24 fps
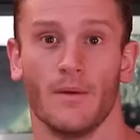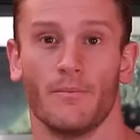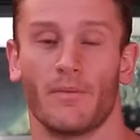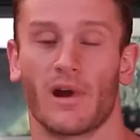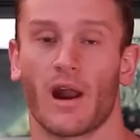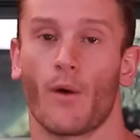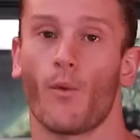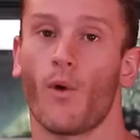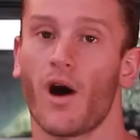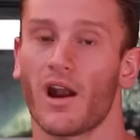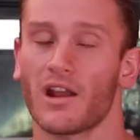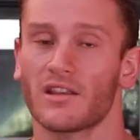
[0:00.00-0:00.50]

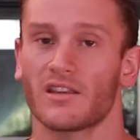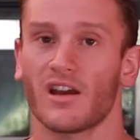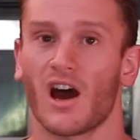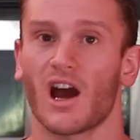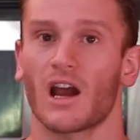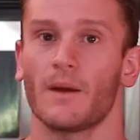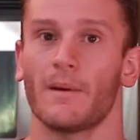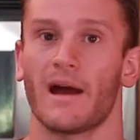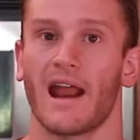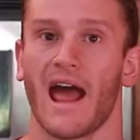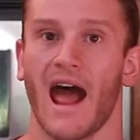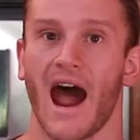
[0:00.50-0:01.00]
but I want to
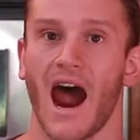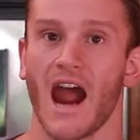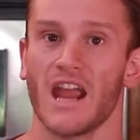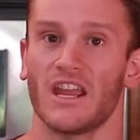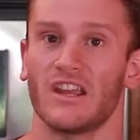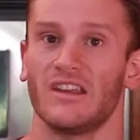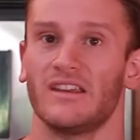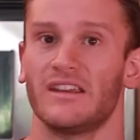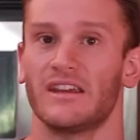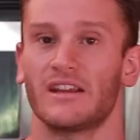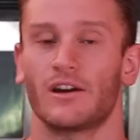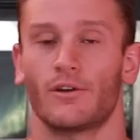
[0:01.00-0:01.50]
talk about how
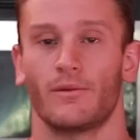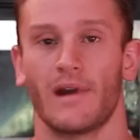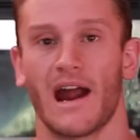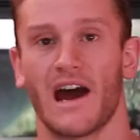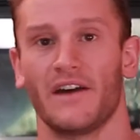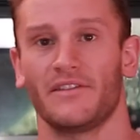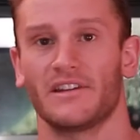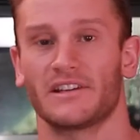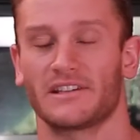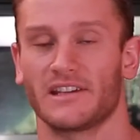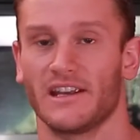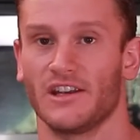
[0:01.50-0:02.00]
you can get
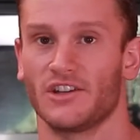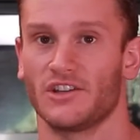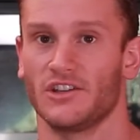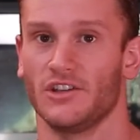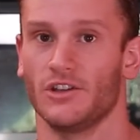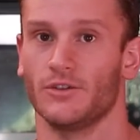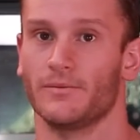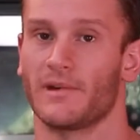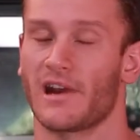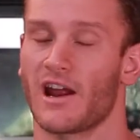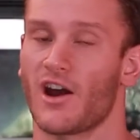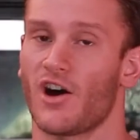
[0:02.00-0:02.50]
around this
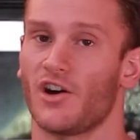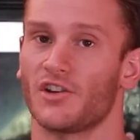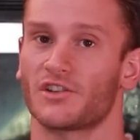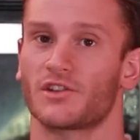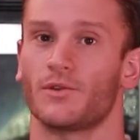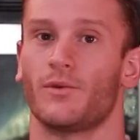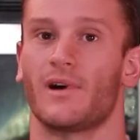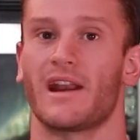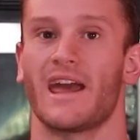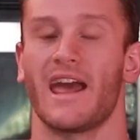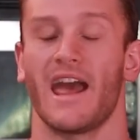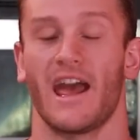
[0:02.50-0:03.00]
issue, but I
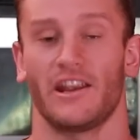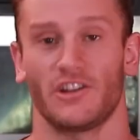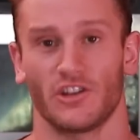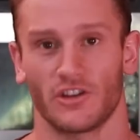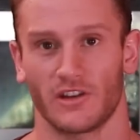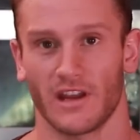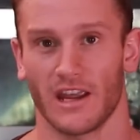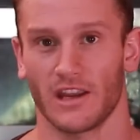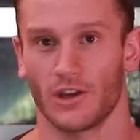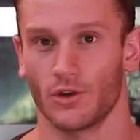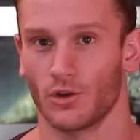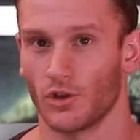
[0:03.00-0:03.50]
also want to
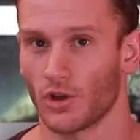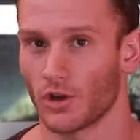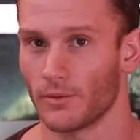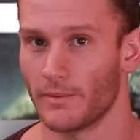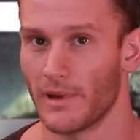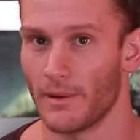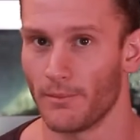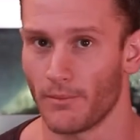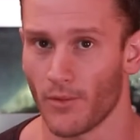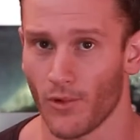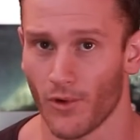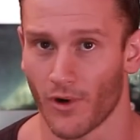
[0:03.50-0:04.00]
educate you a little
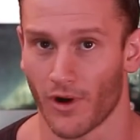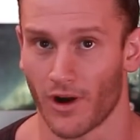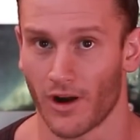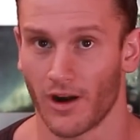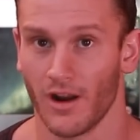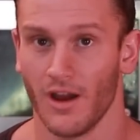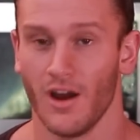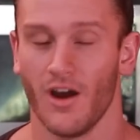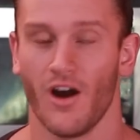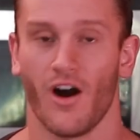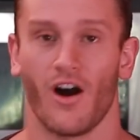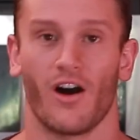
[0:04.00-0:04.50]
bit
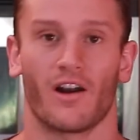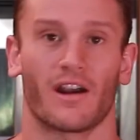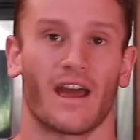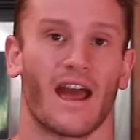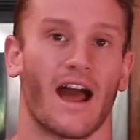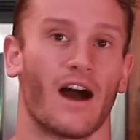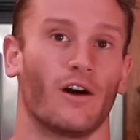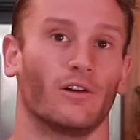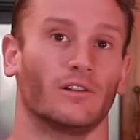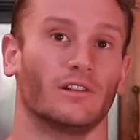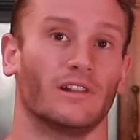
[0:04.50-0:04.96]
more on how